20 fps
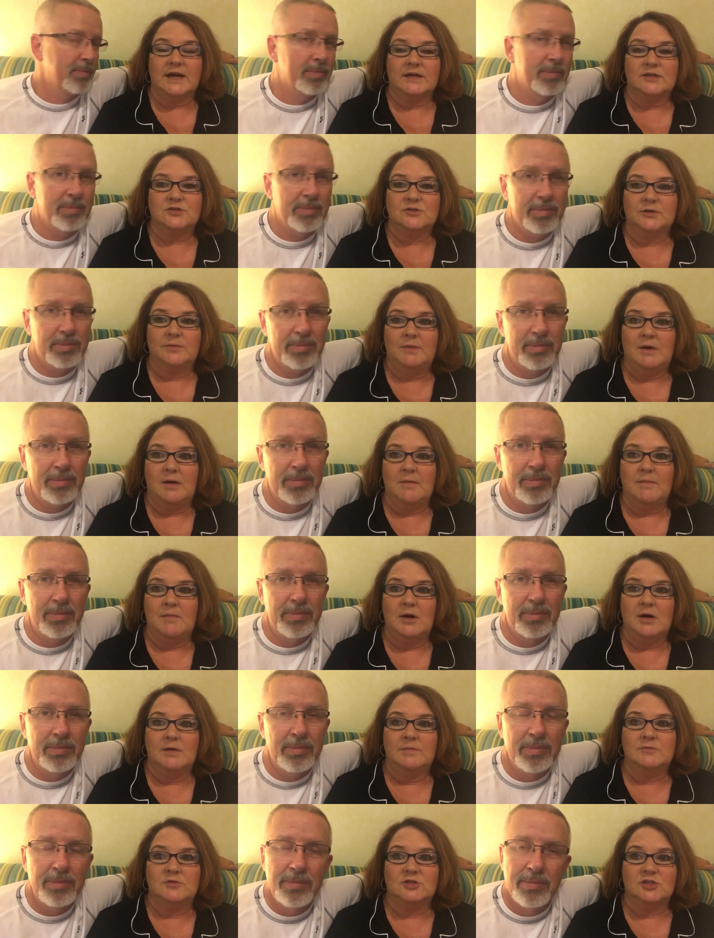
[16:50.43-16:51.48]
Speaker 1: actually my
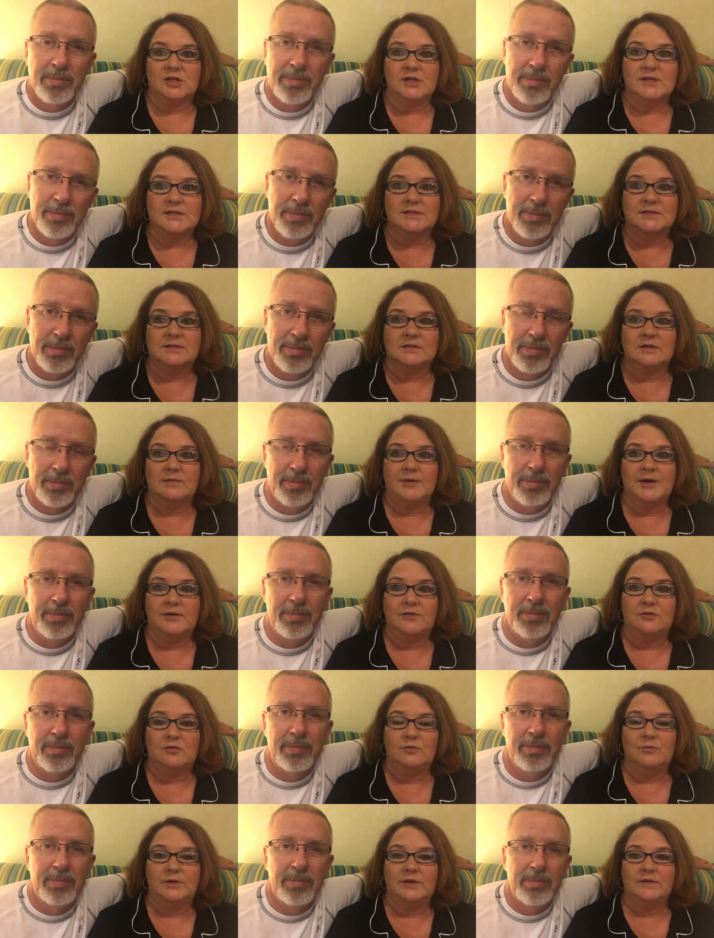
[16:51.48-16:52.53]
mom just
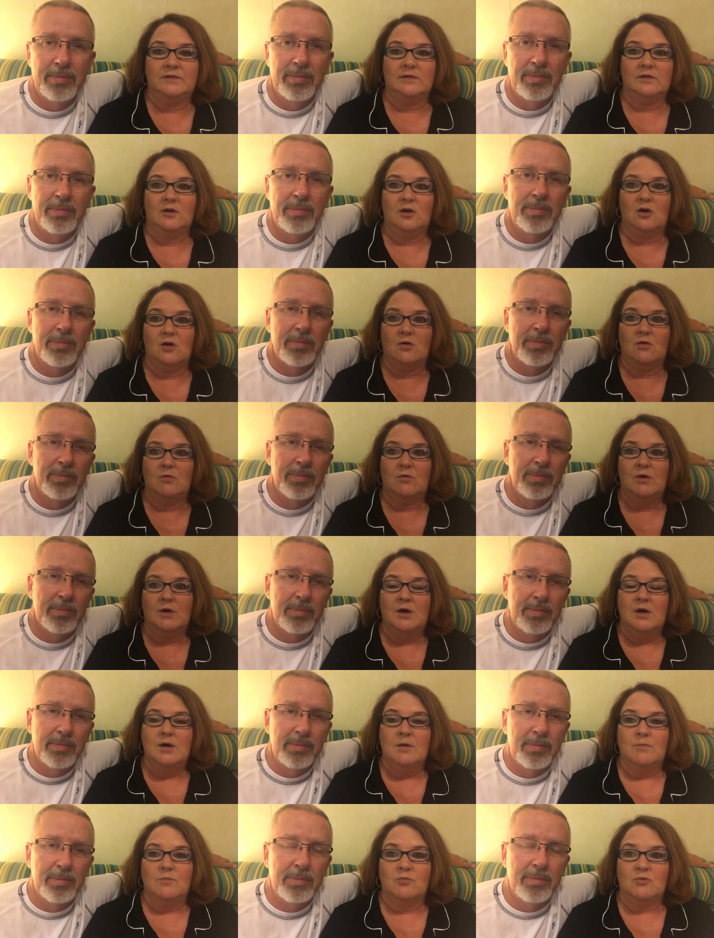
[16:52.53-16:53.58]
about two weeks ago
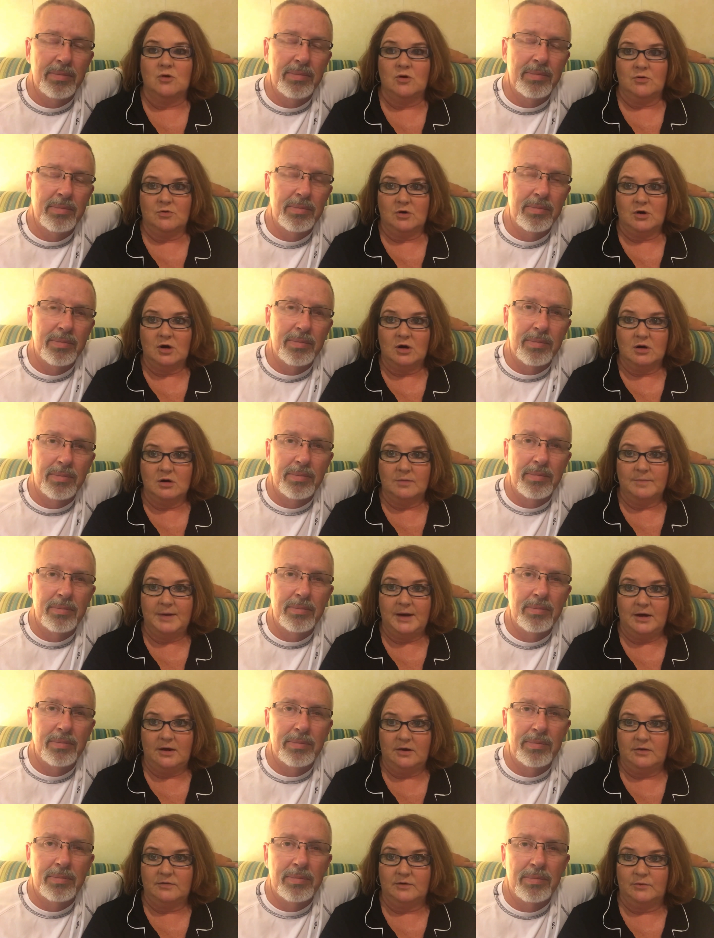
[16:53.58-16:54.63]
broke her
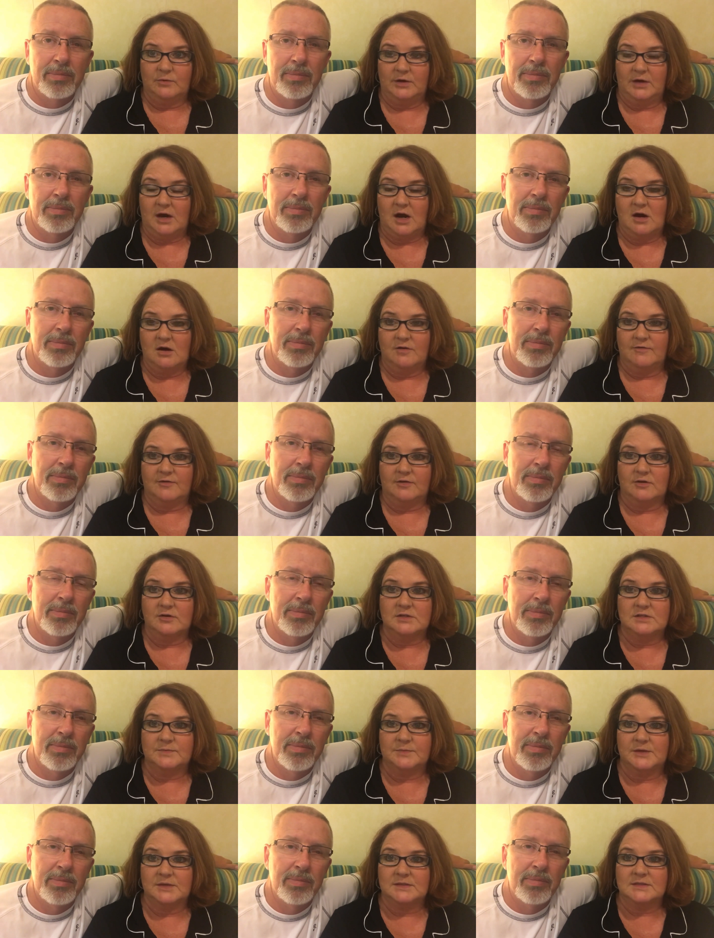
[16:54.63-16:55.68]
pair that we got her for
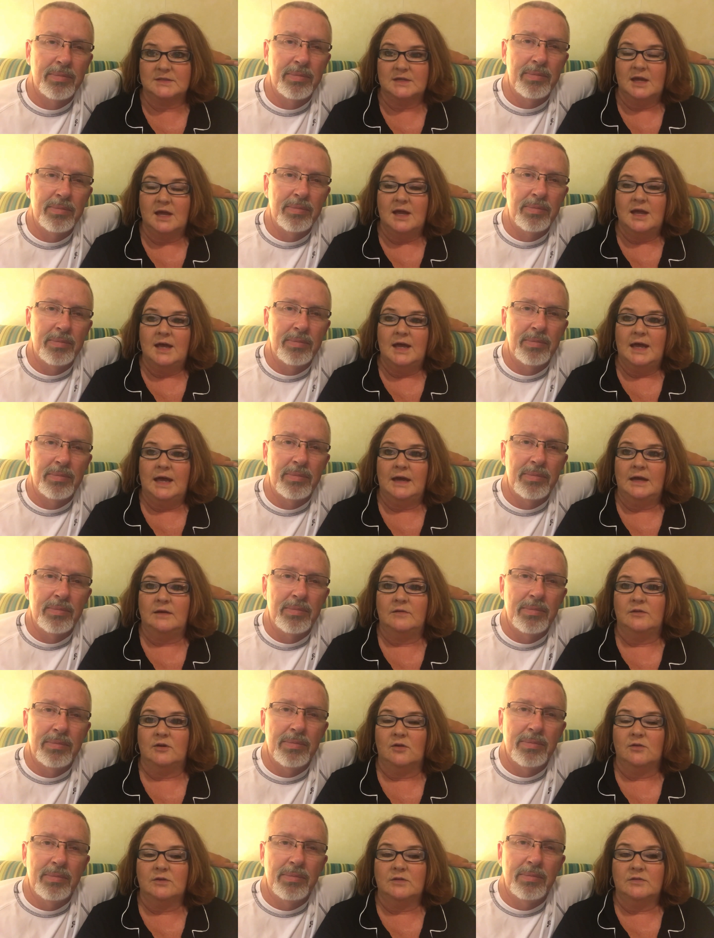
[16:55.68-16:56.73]
Christmas
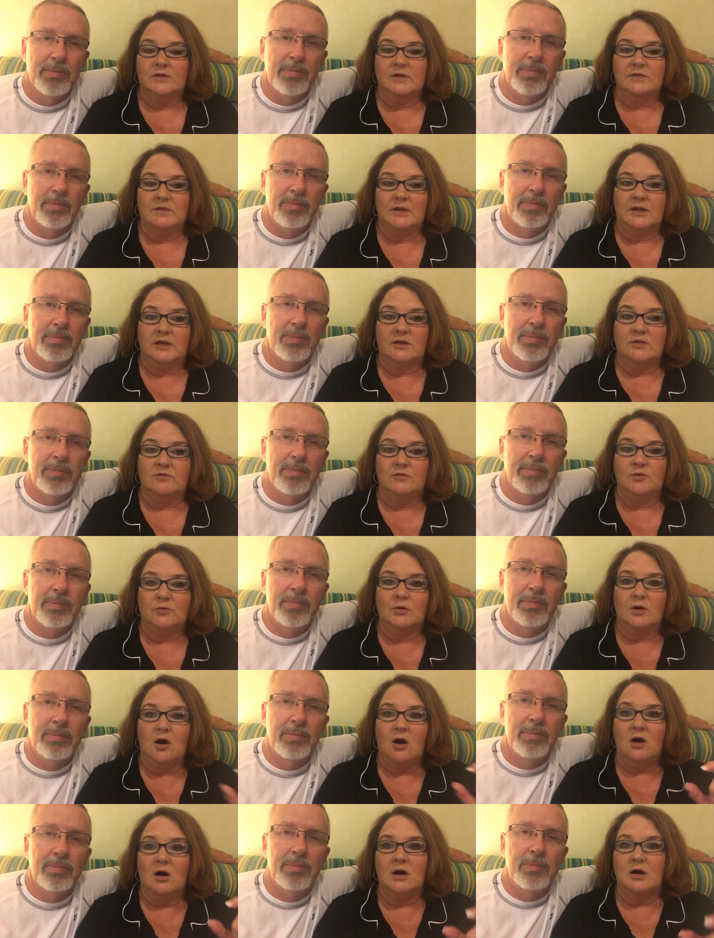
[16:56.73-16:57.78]
and the only thing they give
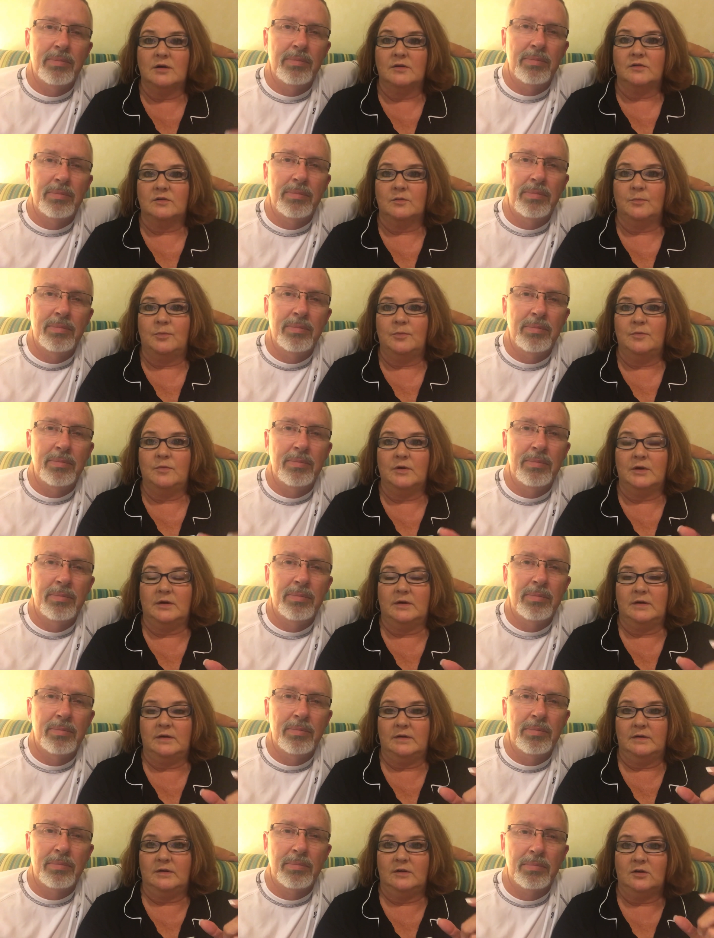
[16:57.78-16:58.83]
you a card to
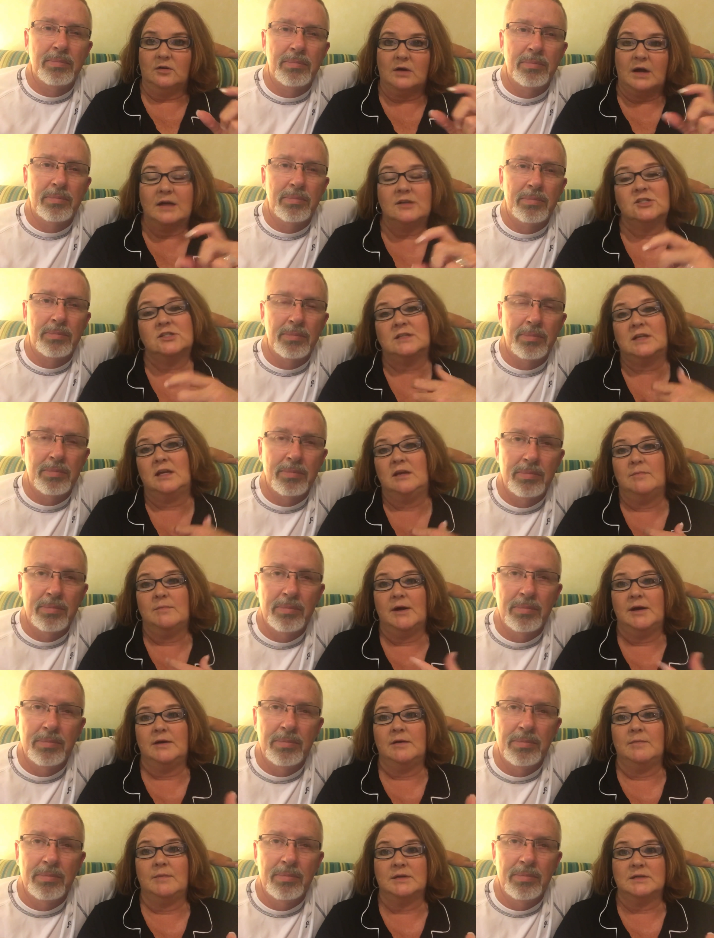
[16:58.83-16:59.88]
that it, I just keep
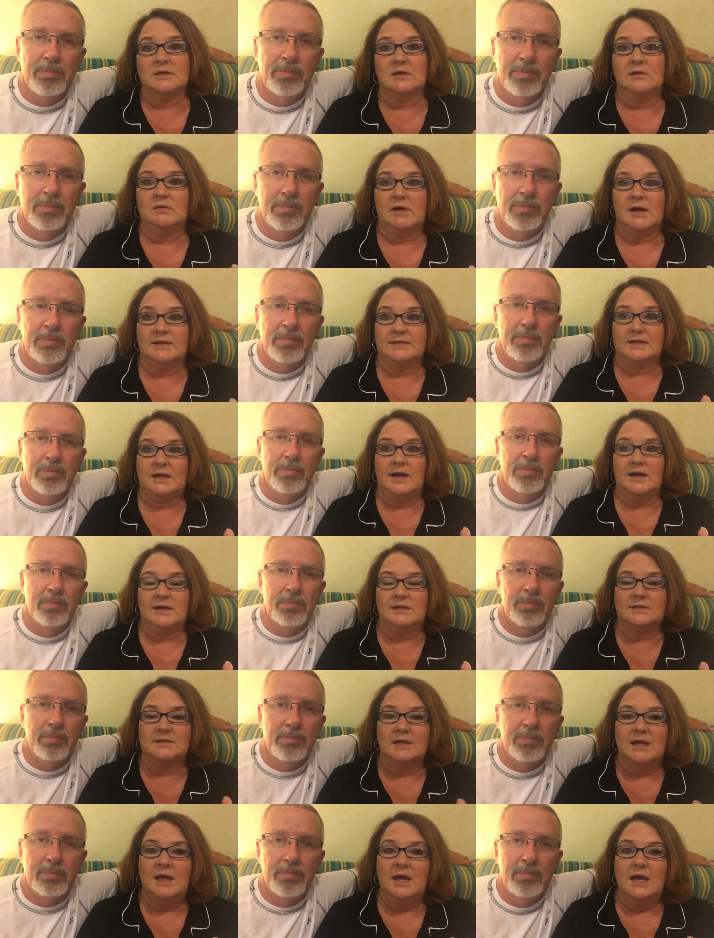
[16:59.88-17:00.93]
mine in my sunglass
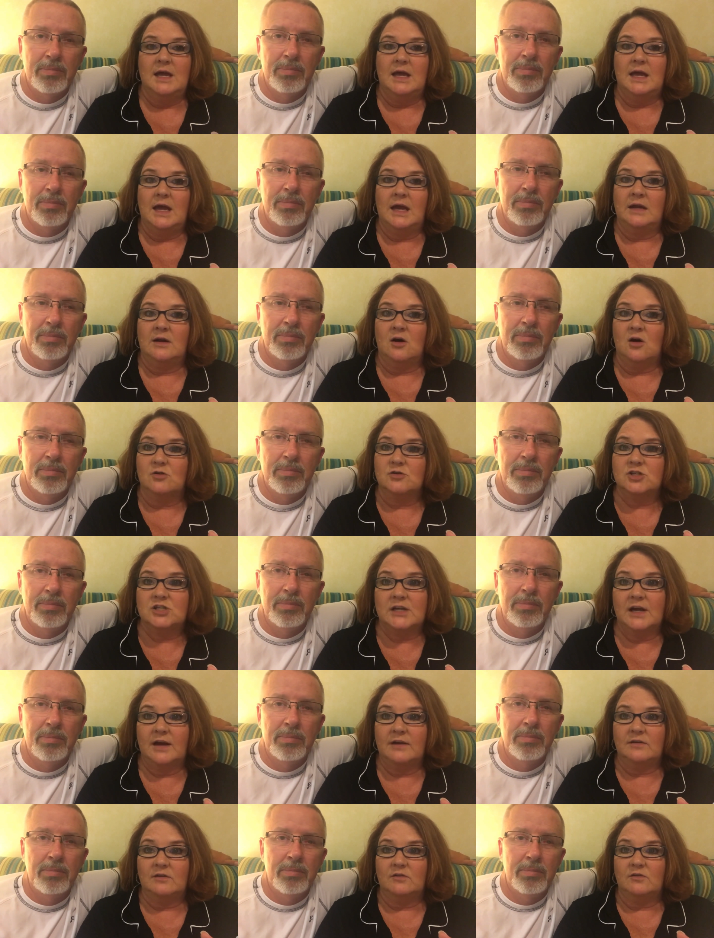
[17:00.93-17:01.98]
case and all
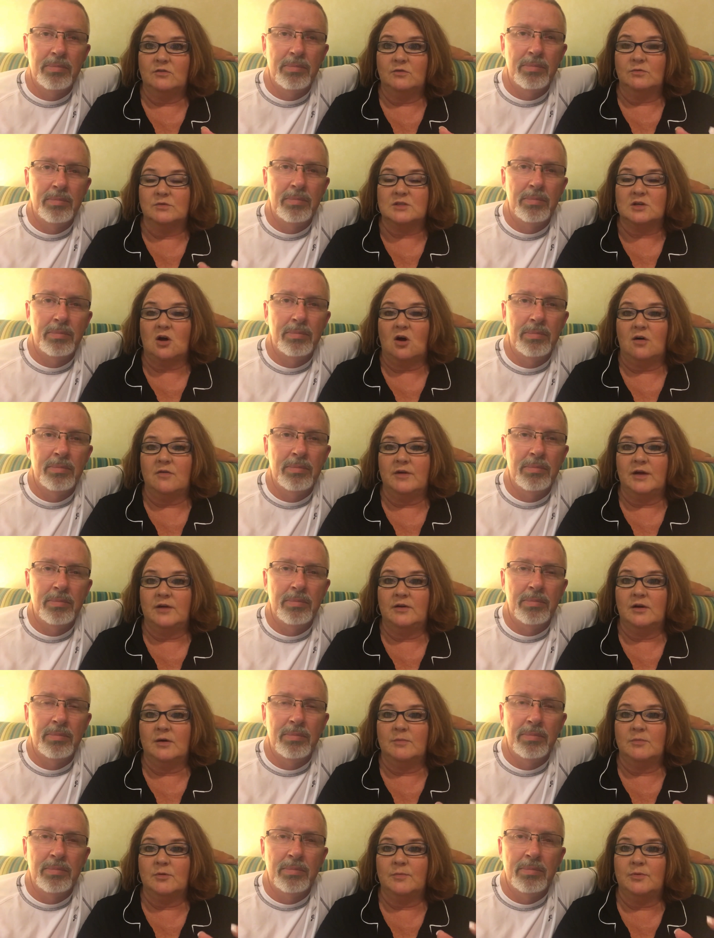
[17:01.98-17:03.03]
she had to do was call
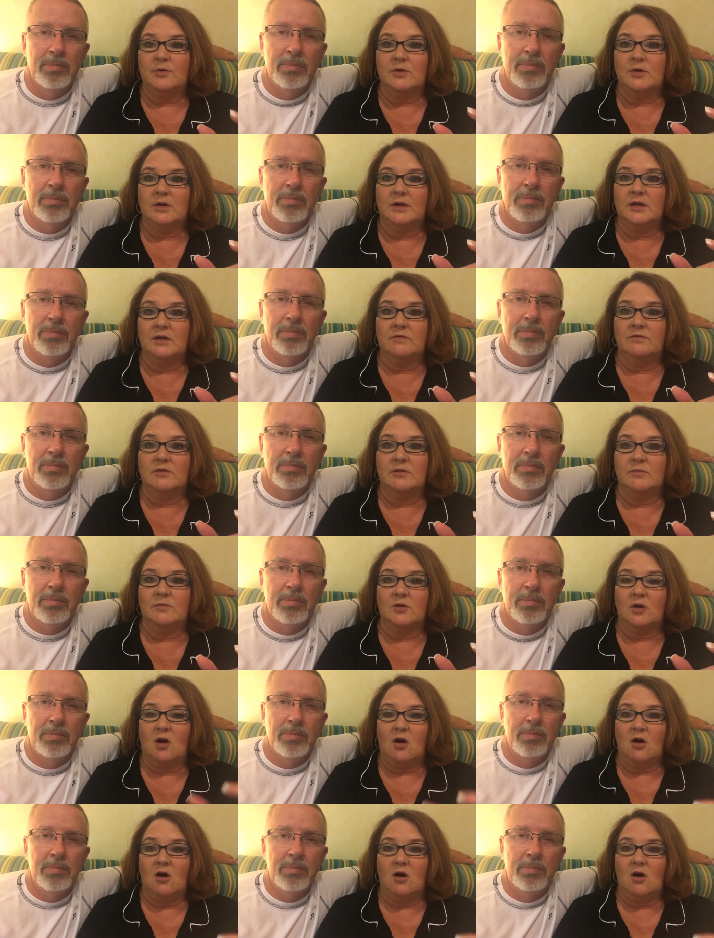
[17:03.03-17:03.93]
that number put, give them the